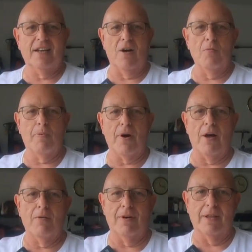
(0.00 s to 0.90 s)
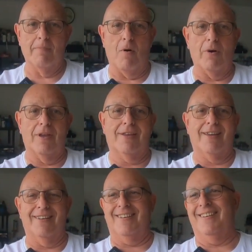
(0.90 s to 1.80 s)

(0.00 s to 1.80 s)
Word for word: GoPro and the mic.